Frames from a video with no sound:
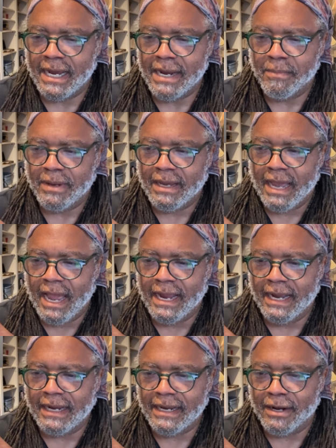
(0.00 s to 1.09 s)
time,
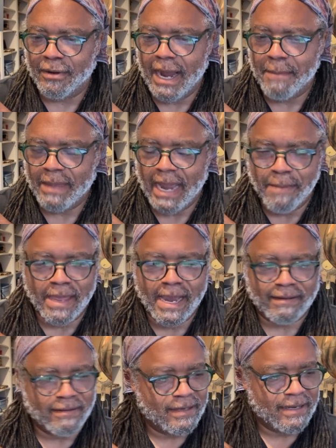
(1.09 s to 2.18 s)
I you know I'm I'm
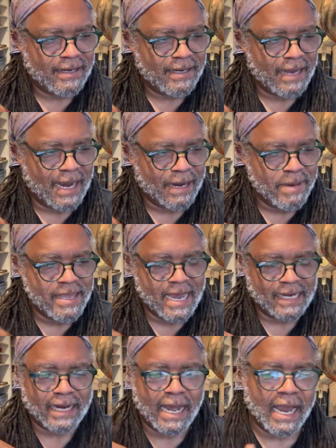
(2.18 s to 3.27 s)
that I can be
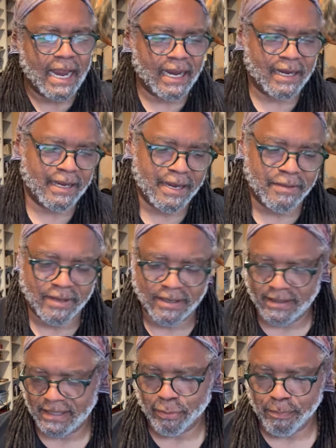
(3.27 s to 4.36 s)
that guy in
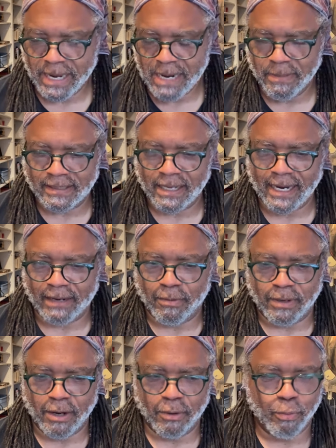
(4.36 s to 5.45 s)
the little meme. It's like
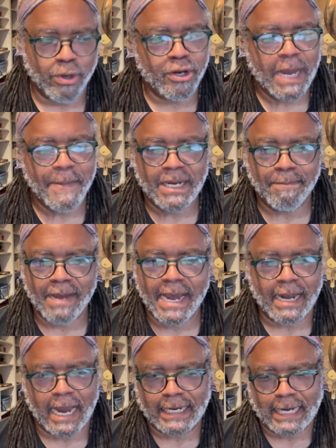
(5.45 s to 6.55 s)
you know when are you coming to
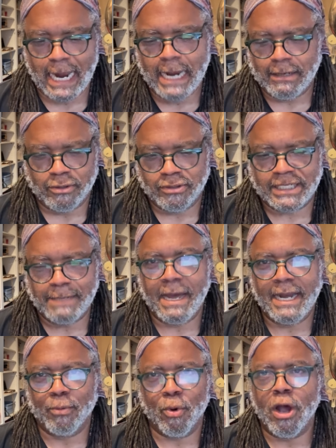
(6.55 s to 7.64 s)
bed? I can't. There's
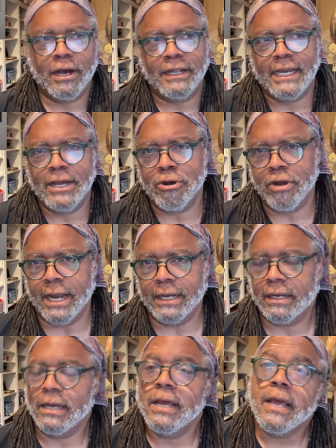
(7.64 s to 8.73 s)
somebody wrong on the internet.